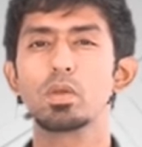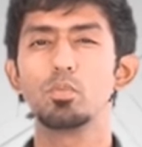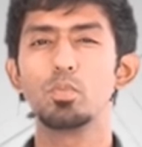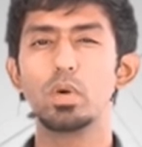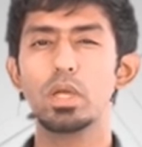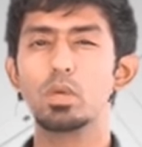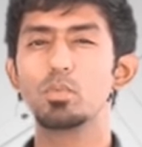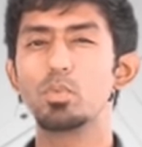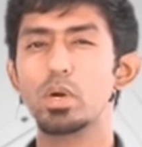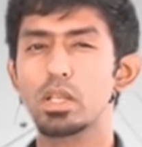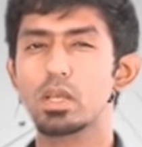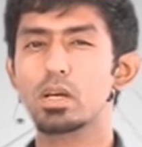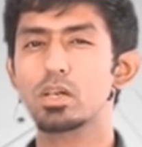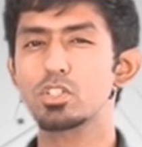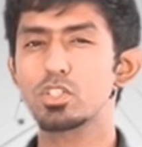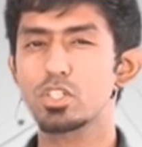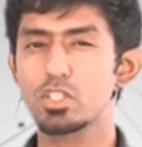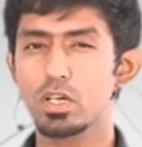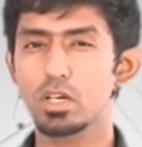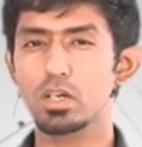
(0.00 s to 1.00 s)
very well
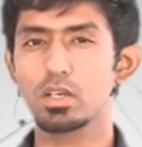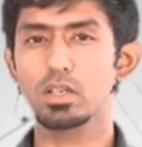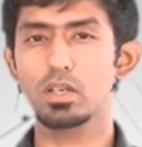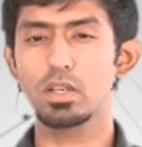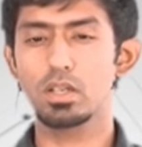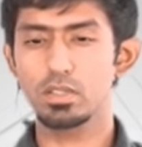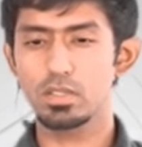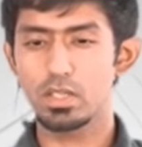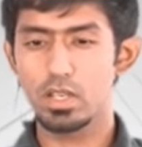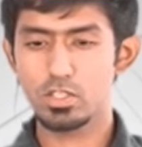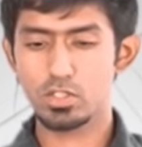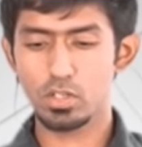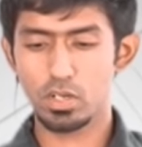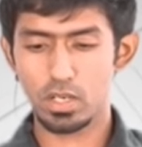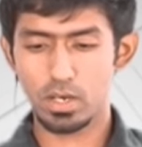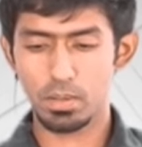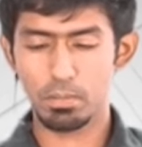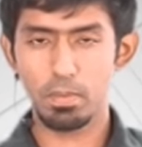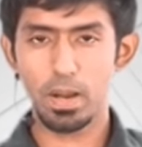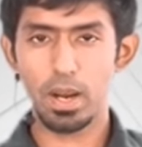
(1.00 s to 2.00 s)
constructed, then it's going
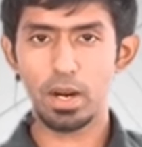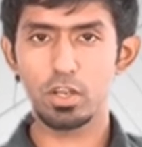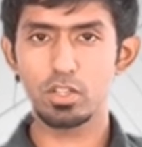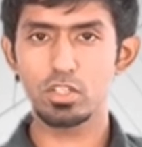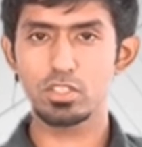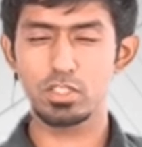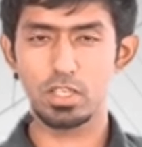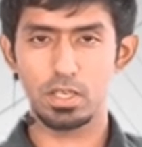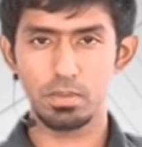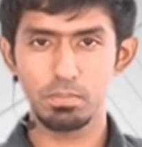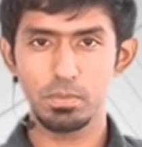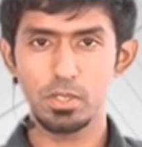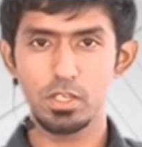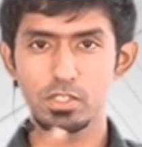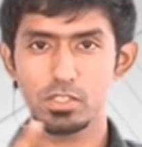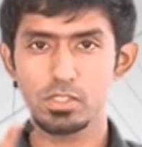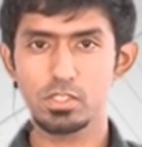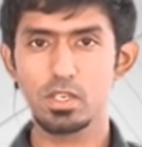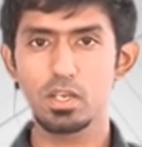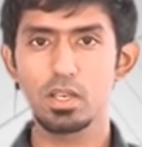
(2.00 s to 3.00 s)
to come back to the same
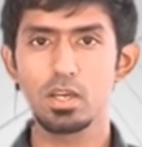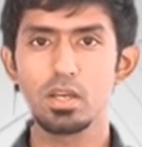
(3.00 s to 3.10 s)
place.